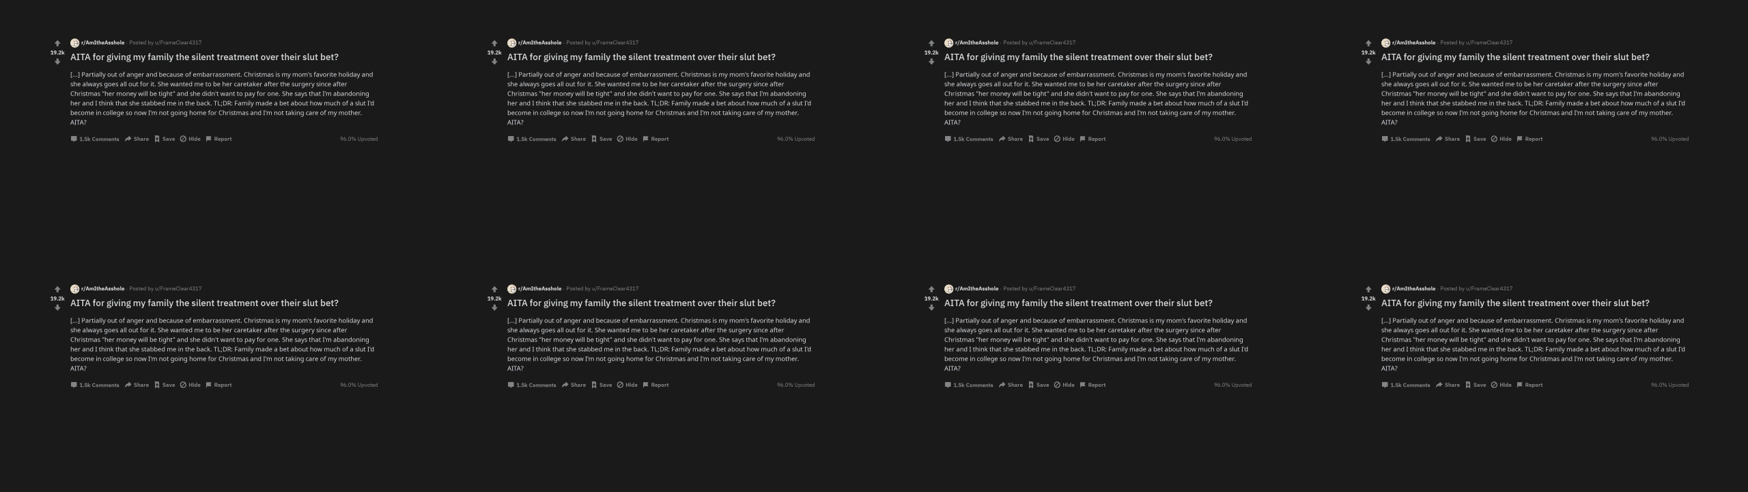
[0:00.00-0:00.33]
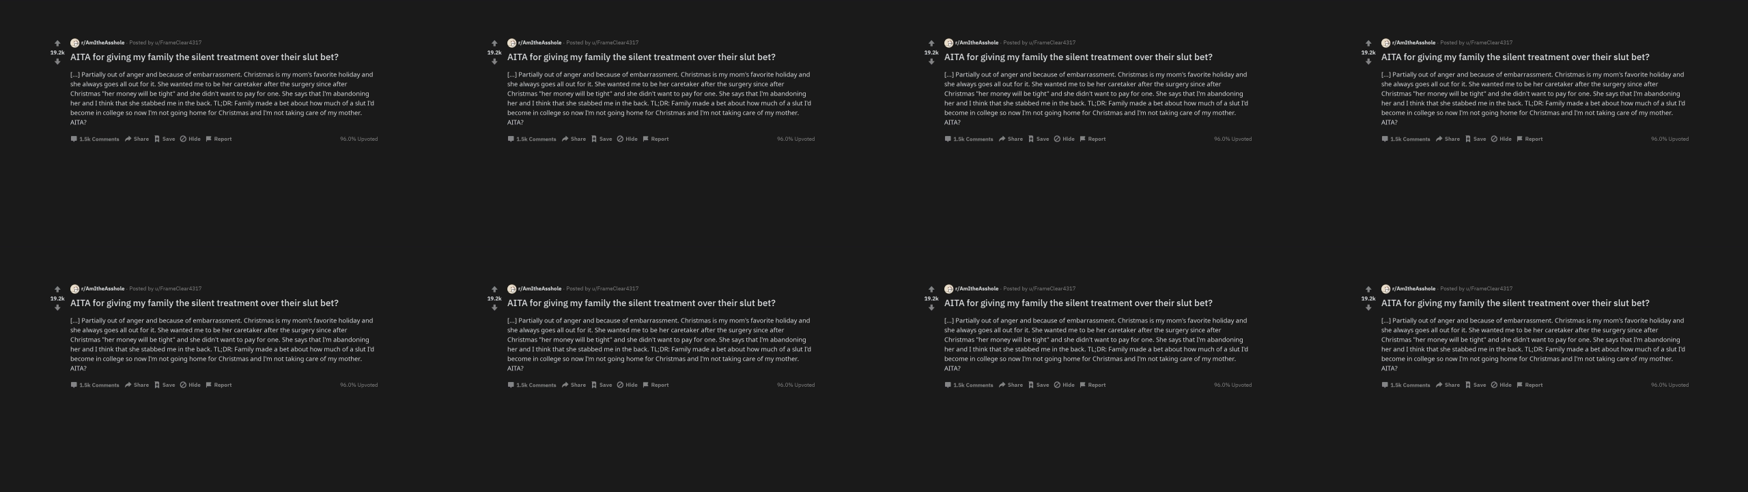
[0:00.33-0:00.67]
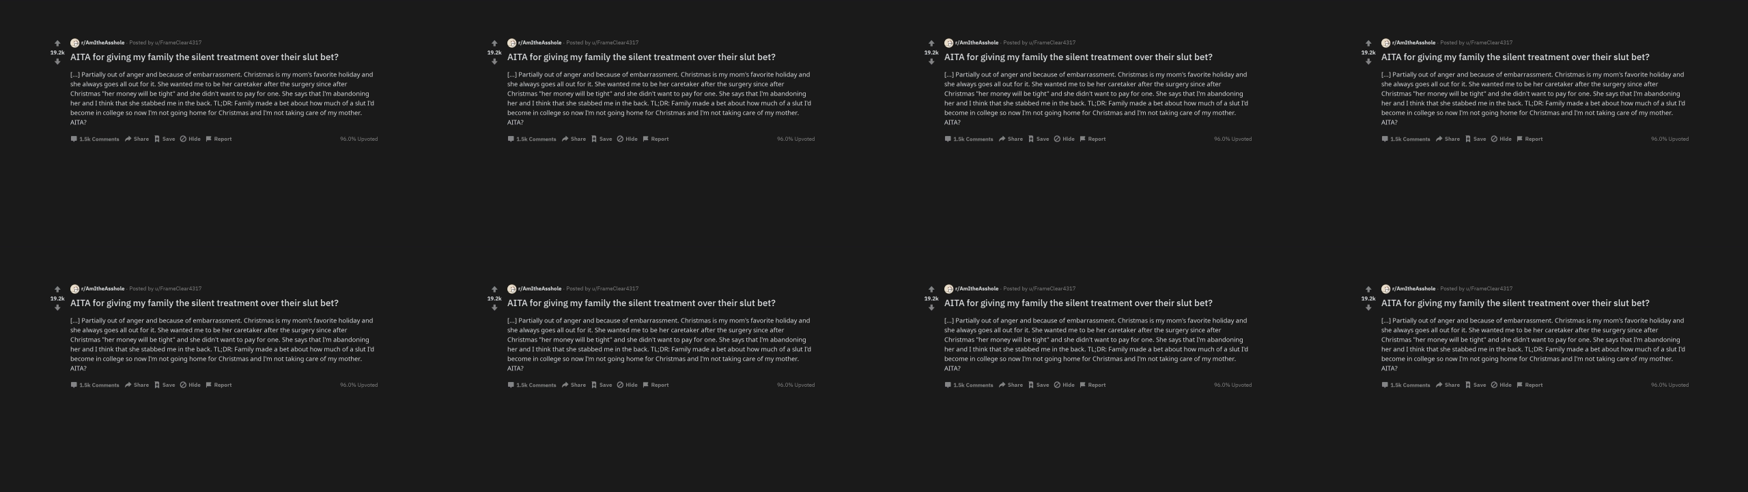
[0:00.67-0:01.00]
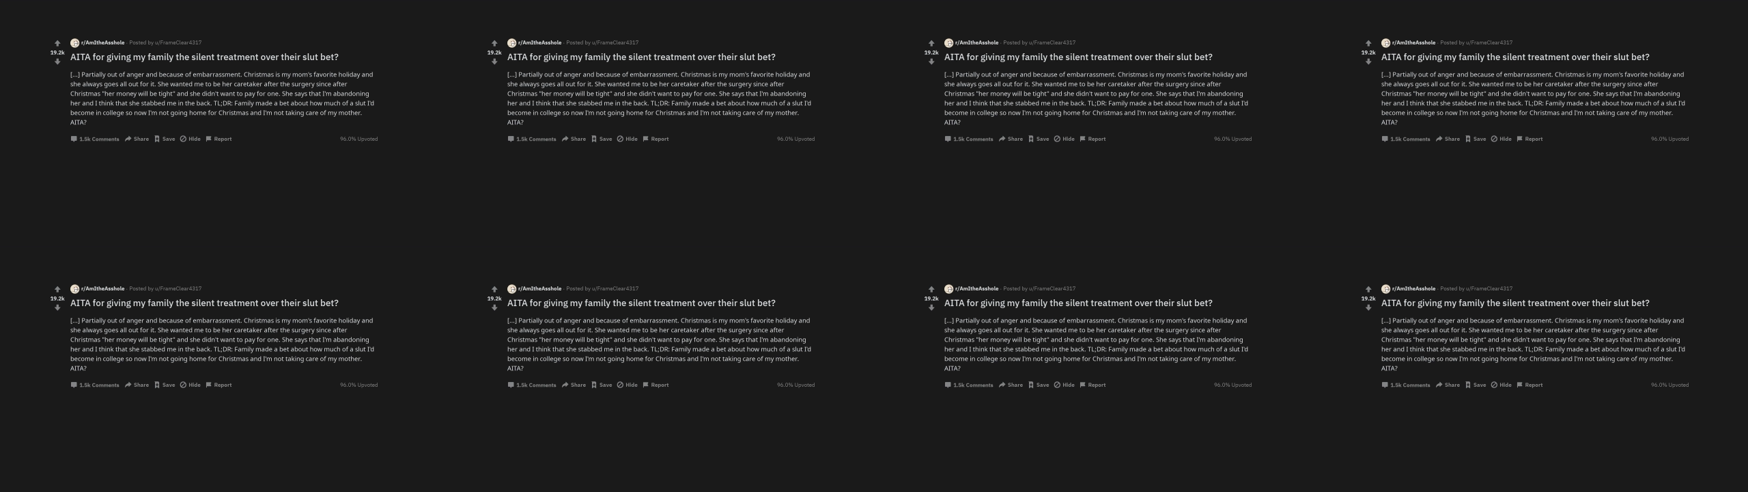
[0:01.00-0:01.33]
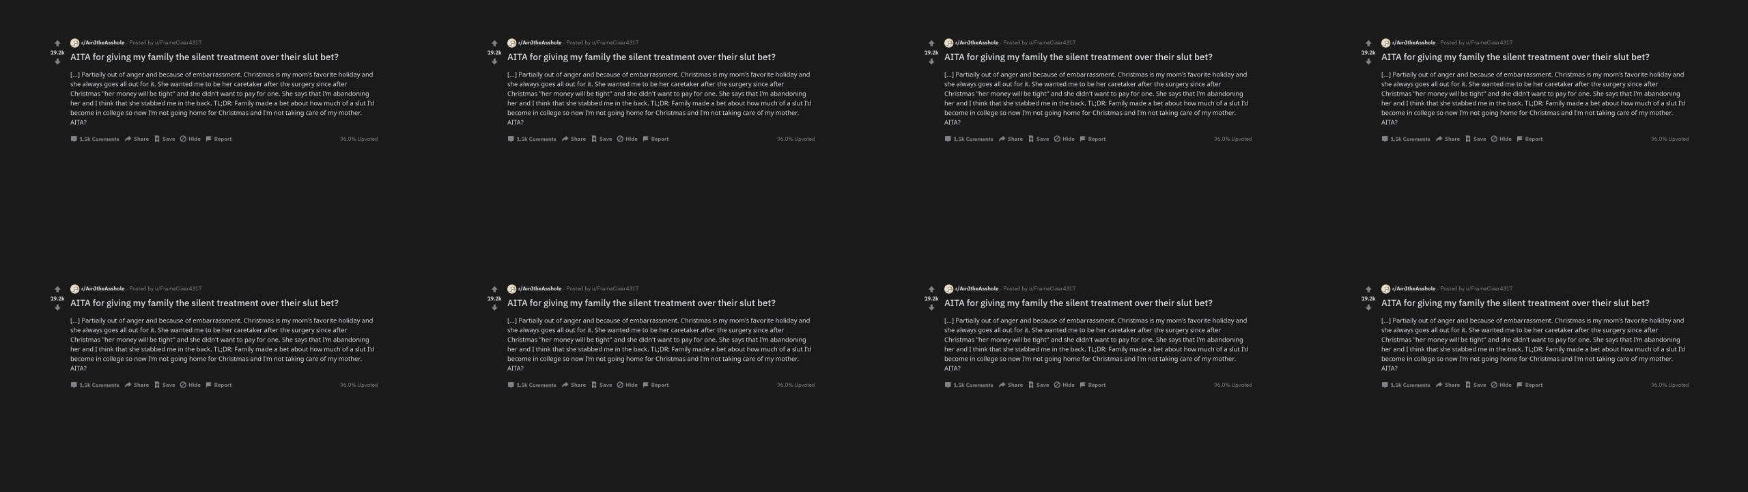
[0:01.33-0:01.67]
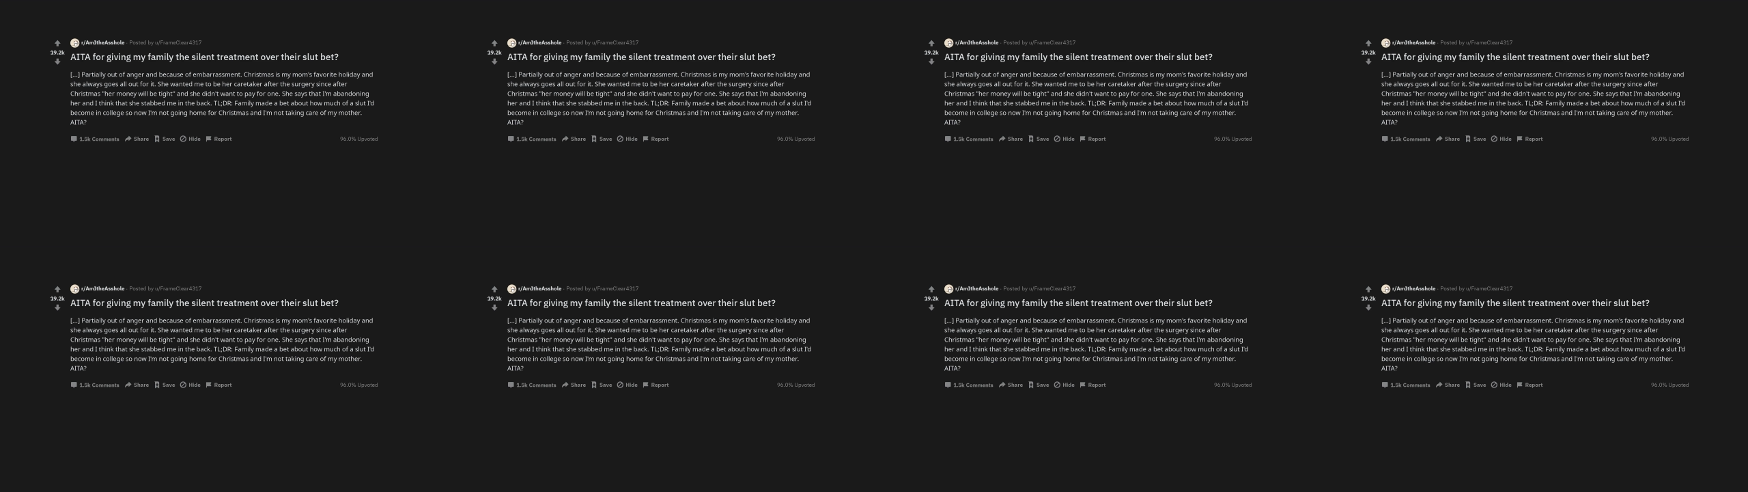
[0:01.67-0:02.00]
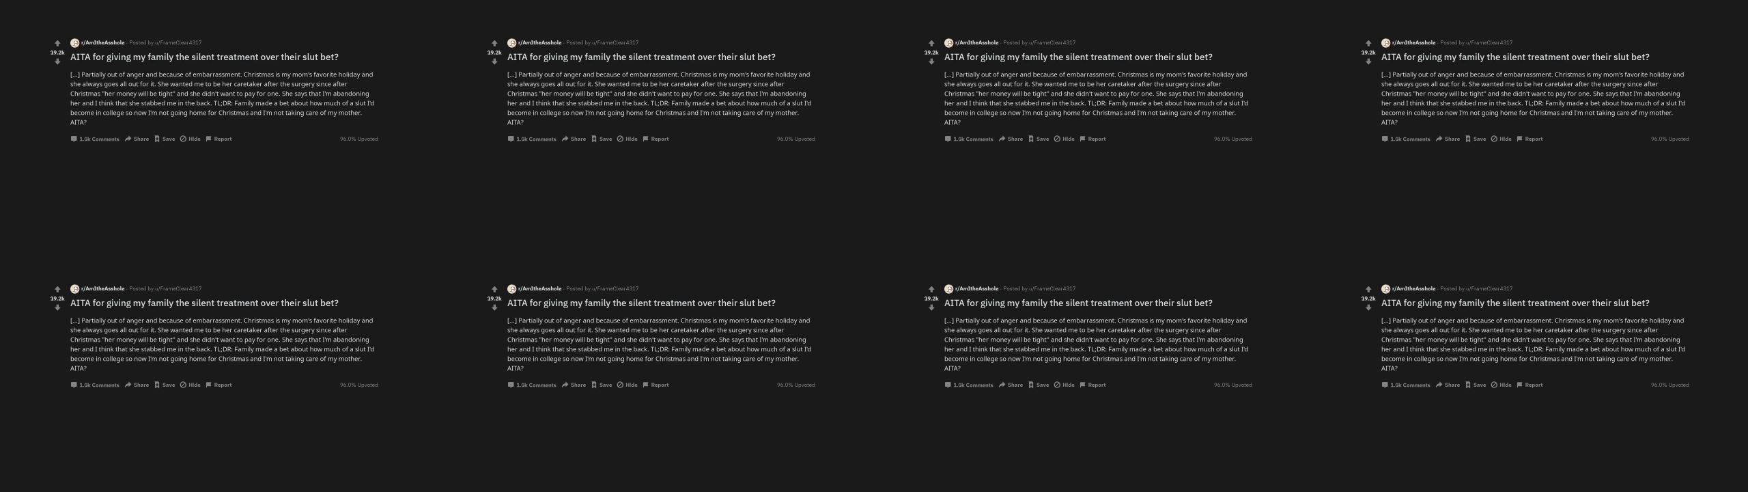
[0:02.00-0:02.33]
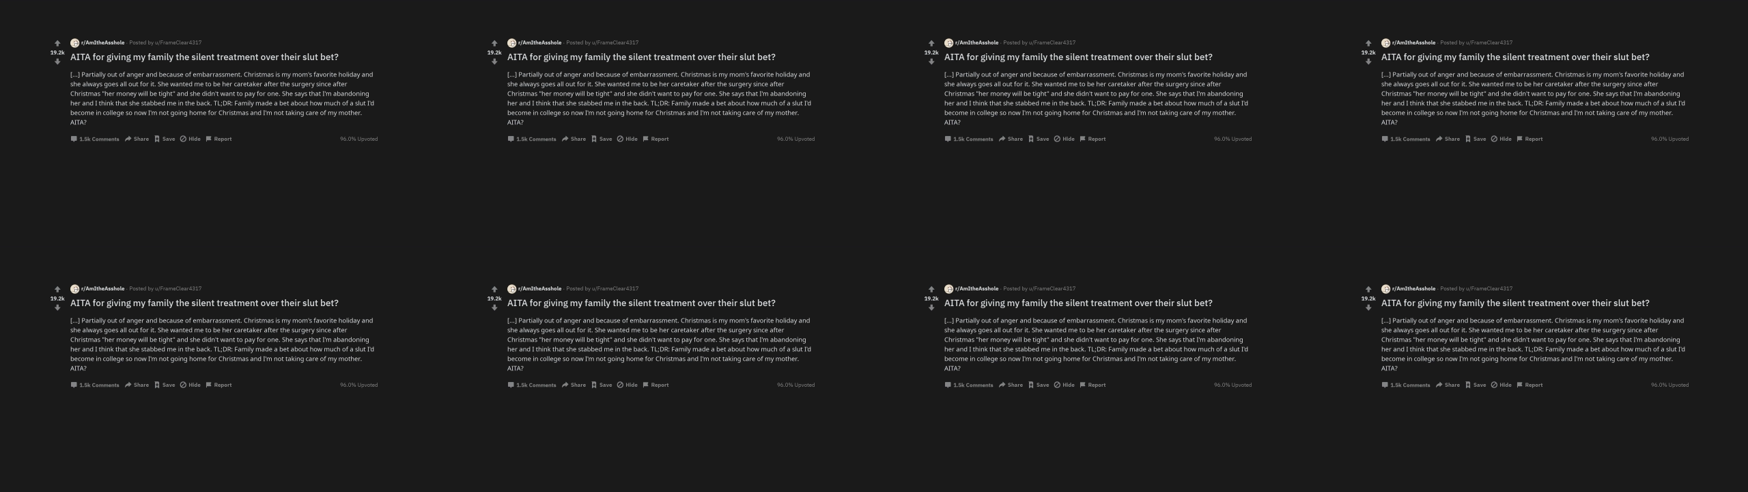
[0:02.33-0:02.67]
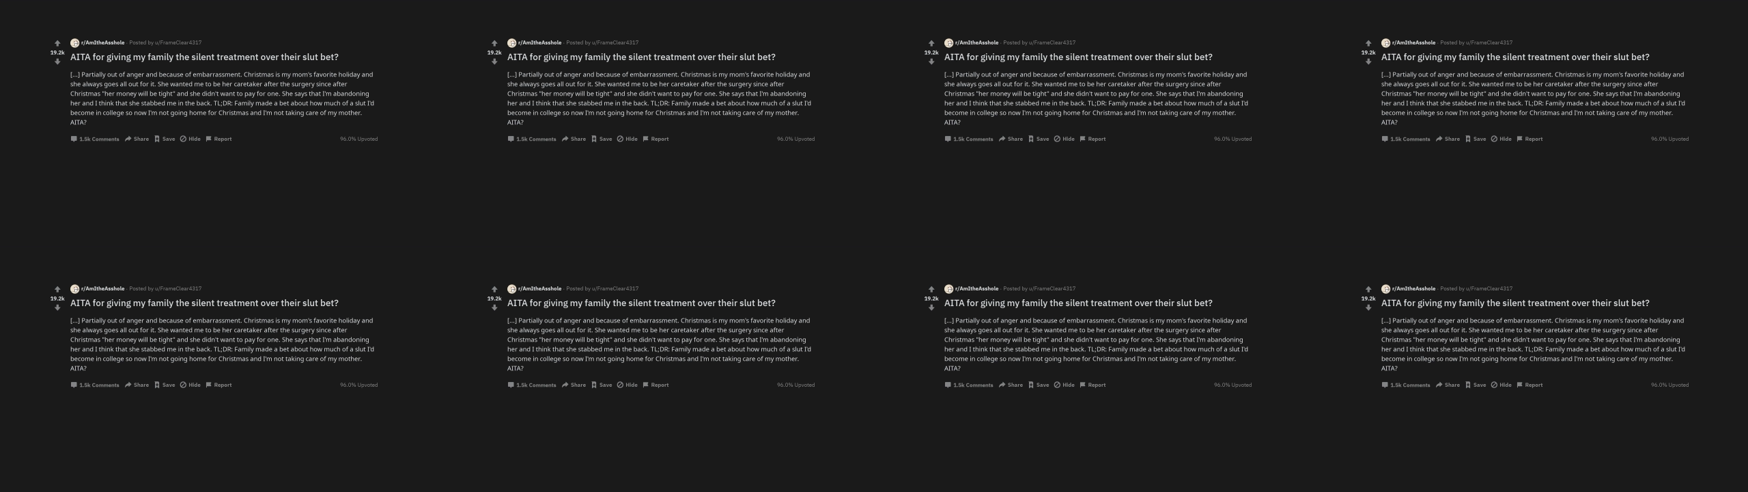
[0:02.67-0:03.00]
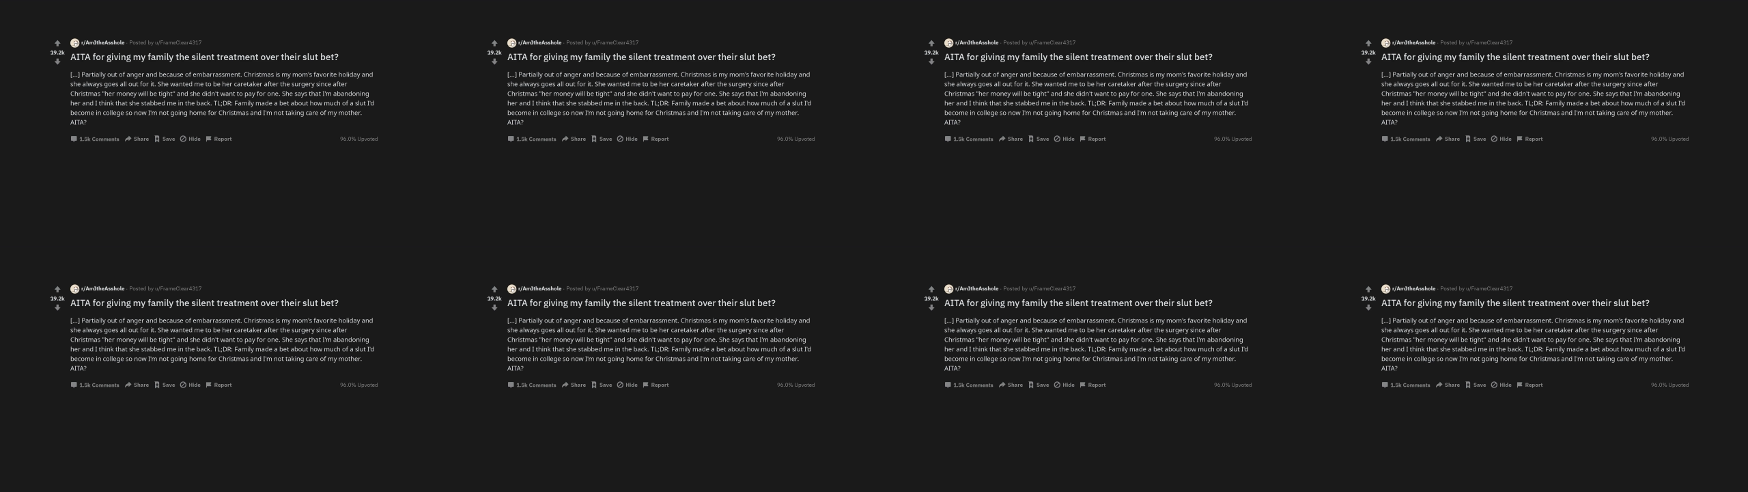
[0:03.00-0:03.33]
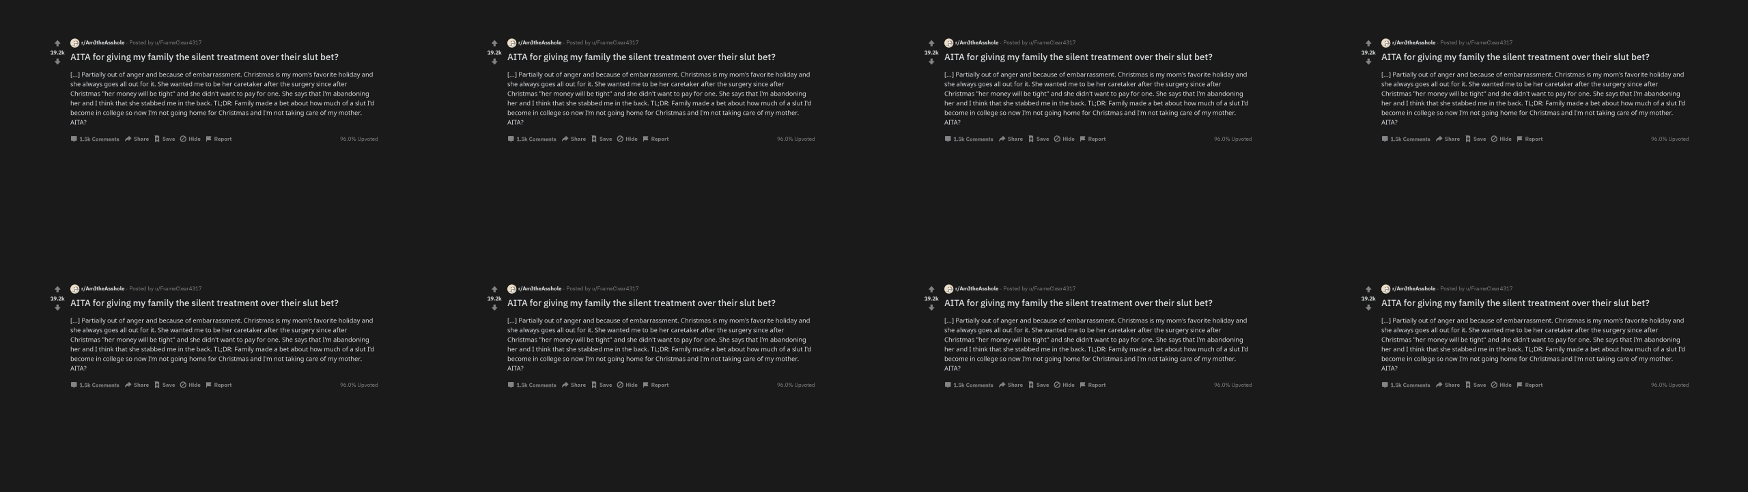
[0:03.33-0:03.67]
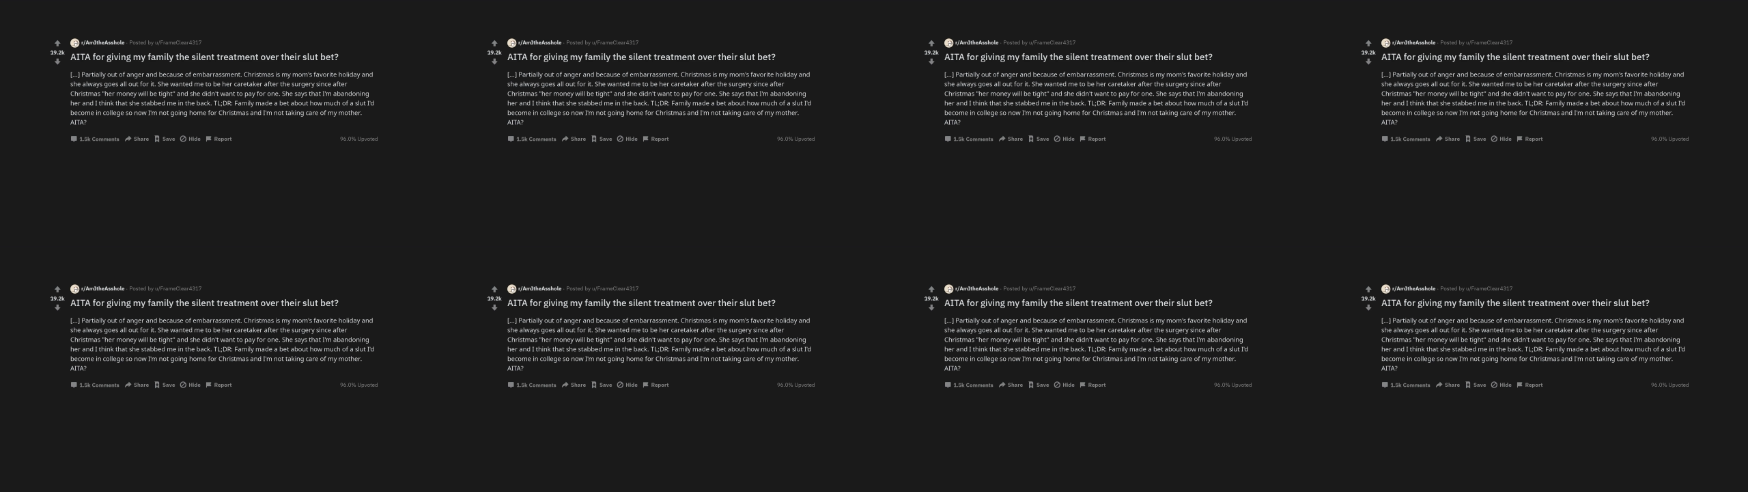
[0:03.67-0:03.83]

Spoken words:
[unreadable: no face in view]